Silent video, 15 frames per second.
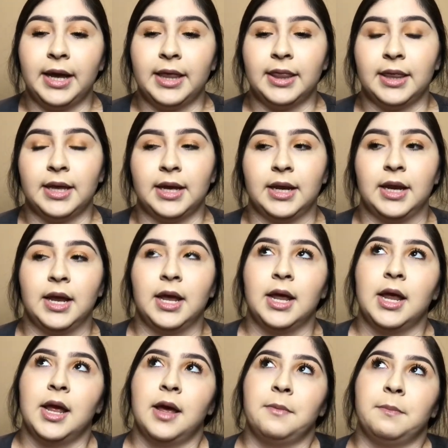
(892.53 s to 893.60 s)
And then
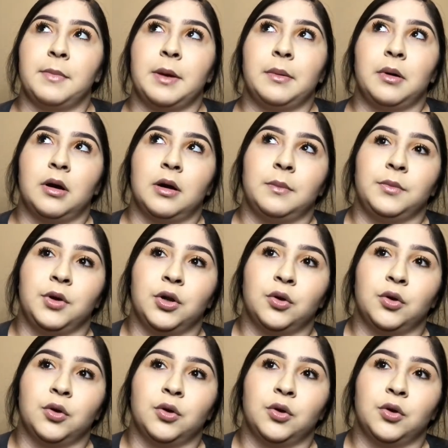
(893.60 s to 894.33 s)
my mom,